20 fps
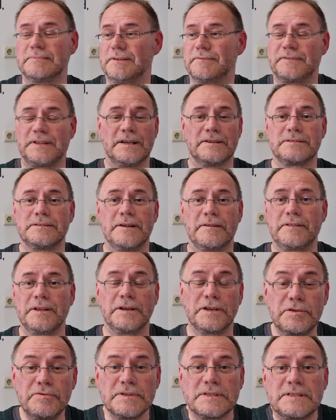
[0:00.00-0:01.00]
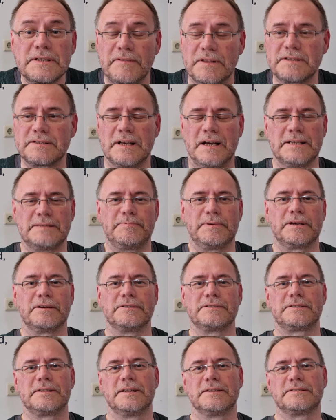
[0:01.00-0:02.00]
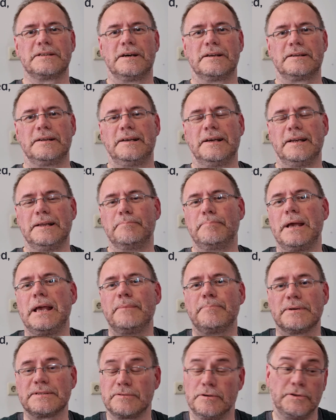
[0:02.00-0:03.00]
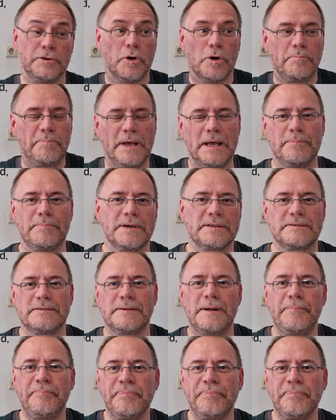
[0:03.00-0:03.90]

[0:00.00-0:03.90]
if there's nothing to synthesize because there's hardly any papers or no papers